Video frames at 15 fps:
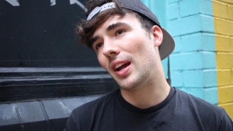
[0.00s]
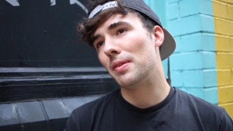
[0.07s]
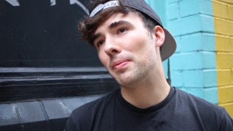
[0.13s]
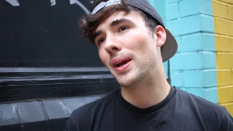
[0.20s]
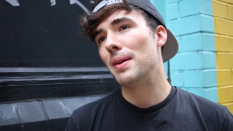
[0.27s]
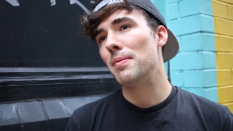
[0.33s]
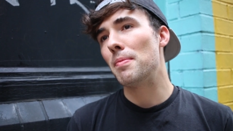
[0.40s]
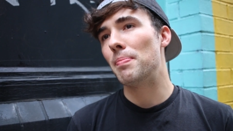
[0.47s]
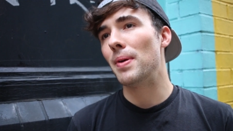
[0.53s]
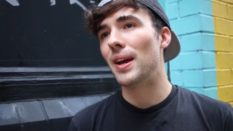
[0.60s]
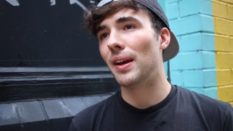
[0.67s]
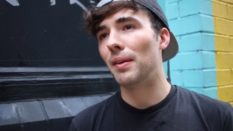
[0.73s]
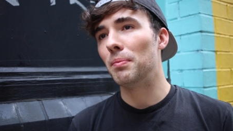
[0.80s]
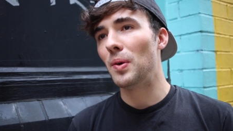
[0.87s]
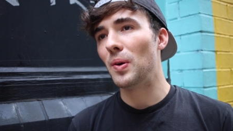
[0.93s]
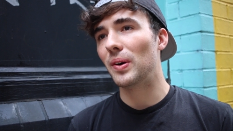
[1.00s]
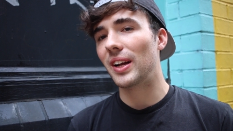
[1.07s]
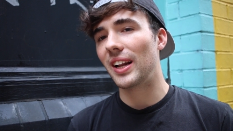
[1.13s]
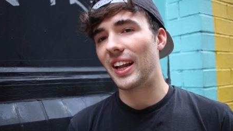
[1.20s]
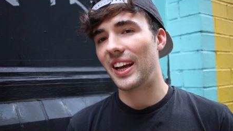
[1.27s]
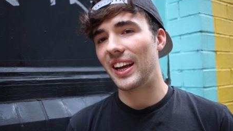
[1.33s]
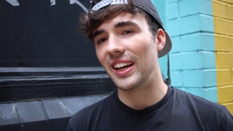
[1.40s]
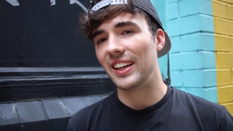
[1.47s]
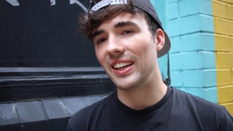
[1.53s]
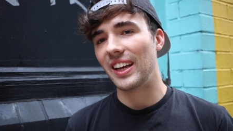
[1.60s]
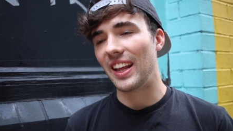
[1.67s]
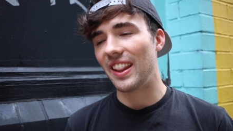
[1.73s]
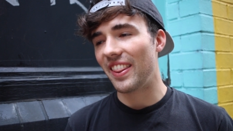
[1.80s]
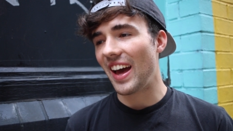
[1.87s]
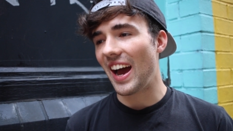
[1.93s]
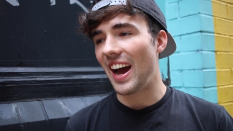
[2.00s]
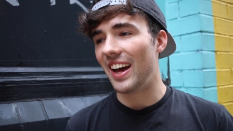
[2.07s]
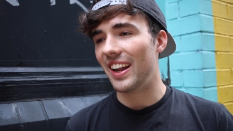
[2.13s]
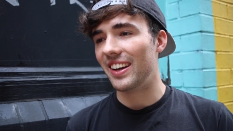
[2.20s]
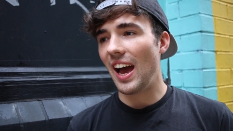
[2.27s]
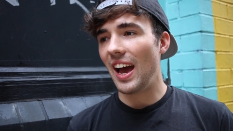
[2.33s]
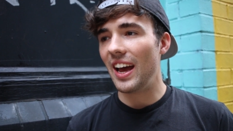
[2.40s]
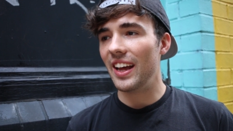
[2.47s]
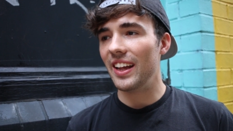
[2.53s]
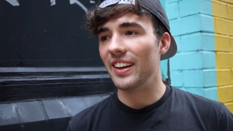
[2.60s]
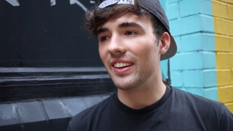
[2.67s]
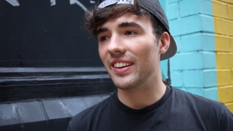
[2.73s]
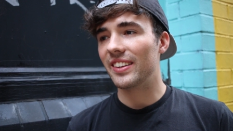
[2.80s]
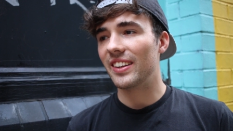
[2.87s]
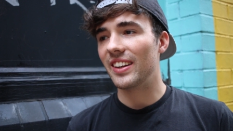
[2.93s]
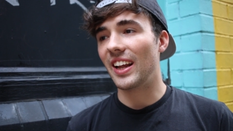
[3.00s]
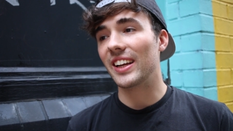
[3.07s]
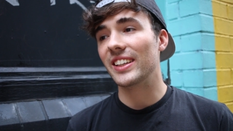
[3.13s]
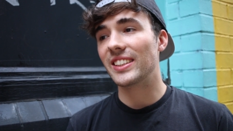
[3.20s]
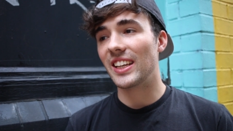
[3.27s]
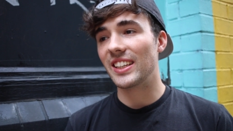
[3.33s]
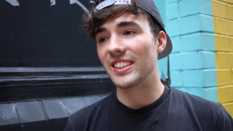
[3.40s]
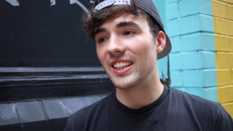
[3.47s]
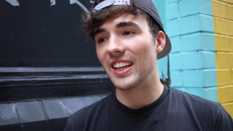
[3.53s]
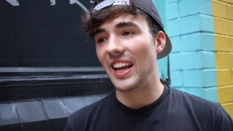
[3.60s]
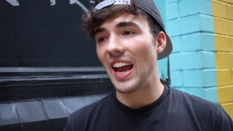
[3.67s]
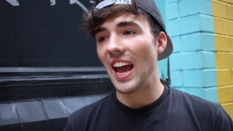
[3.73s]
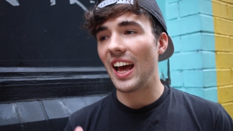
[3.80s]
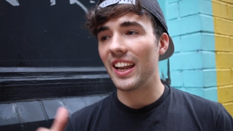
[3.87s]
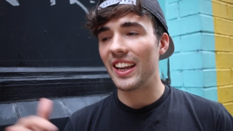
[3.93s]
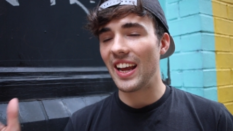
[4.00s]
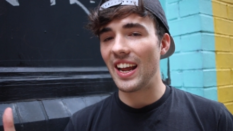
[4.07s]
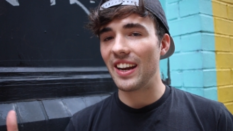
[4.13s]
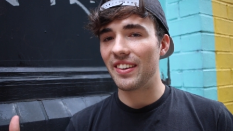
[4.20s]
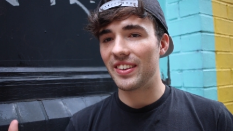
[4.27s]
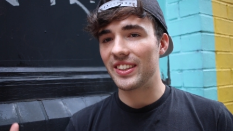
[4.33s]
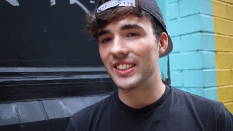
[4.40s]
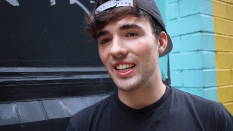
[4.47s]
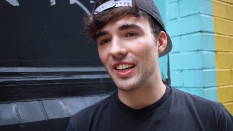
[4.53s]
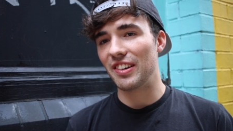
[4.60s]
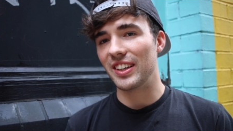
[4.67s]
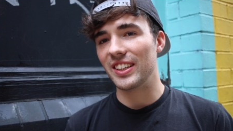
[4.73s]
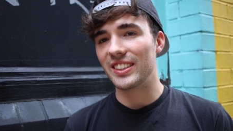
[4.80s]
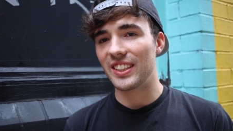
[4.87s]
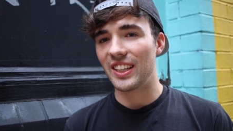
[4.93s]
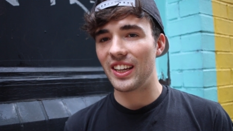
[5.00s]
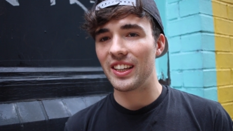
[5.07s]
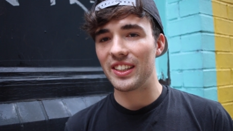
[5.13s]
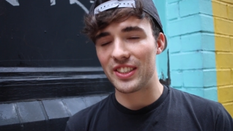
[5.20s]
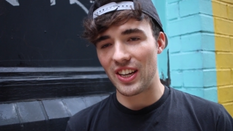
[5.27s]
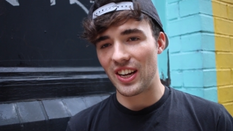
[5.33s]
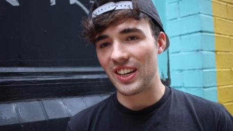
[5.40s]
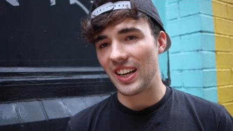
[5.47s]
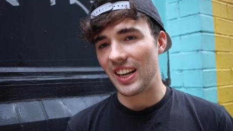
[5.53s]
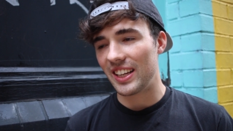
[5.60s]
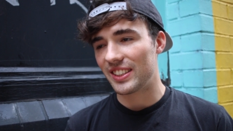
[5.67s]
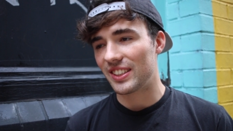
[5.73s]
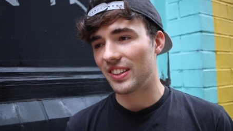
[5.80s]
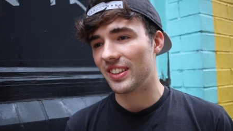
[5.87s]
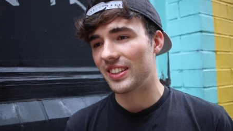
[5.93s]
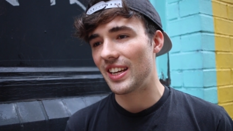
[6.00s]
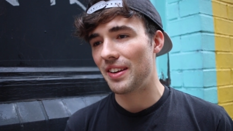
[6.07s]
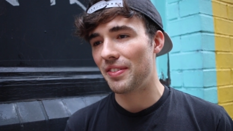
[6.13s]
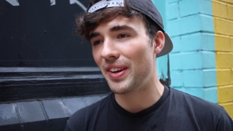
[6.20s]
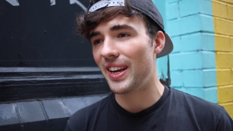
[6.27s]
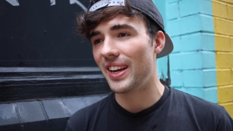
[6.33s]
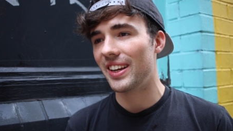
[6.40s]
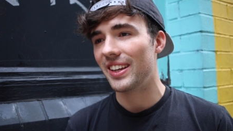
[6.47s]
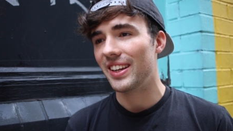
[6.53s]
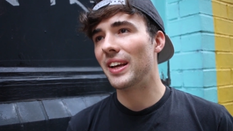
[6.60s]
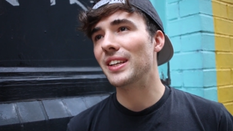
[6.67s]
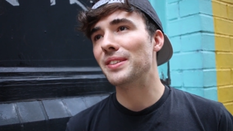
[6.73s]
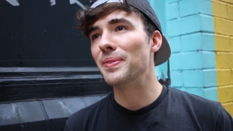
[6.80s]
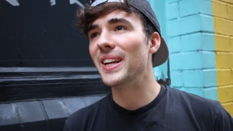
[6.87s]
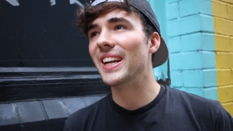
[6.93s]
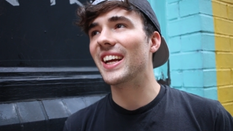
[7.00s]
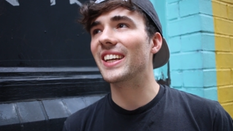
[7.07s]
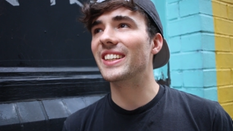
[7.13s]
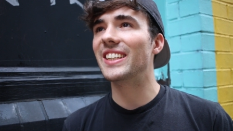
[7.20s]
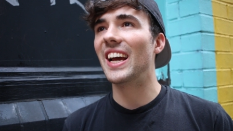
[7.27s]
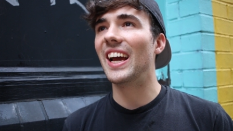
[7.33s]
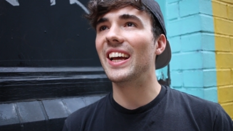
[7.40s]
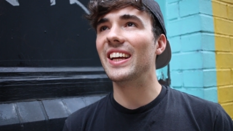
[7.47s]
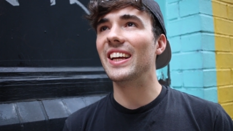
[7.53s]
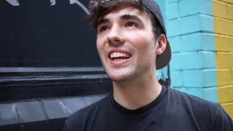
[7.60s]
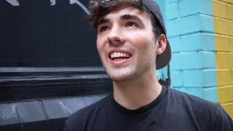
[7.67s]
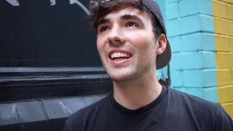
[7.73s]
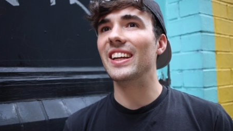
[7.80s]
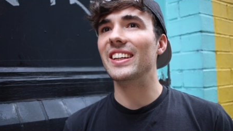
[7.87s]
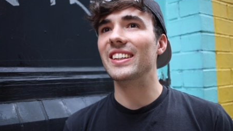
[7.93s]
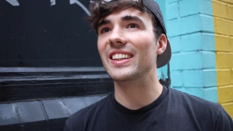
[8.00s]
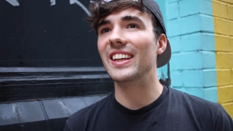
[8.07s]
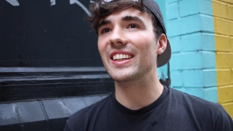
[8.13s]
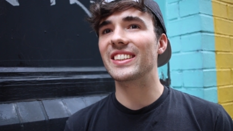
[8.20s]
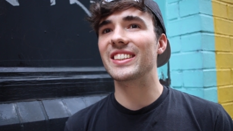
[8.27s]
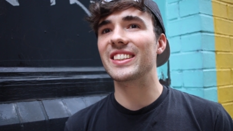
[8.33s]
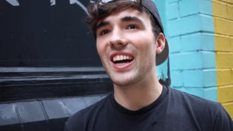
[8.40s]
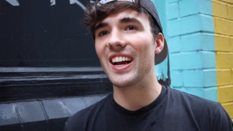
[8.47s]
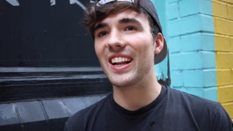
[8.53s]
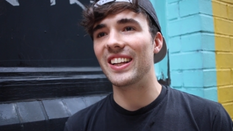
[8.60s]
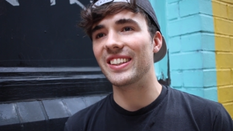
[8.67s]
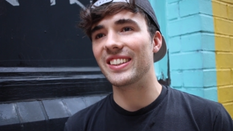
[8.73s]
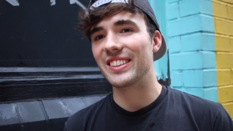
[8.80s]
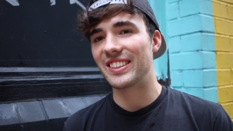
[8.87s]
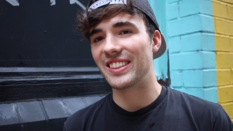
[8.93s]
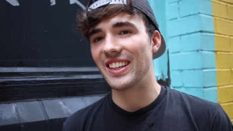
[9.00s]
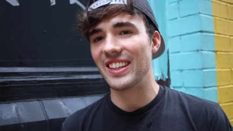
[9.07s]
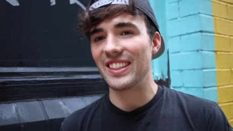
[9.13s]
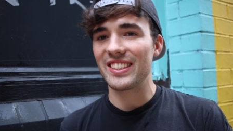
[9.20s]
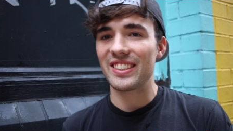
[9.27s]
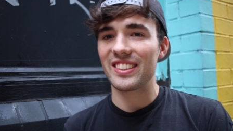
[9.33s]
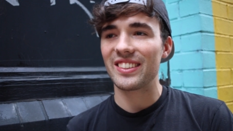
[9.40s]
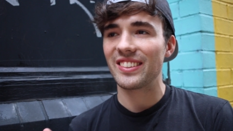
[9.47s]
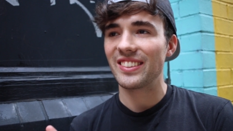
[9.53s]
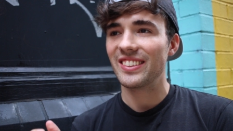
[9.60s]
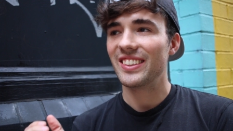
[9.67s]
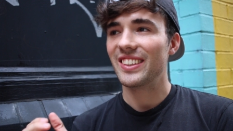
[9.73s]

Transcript: kind of became a bit more clear in that. And like it says at the end of the series, the journalist on TV, his meaning is that his silence is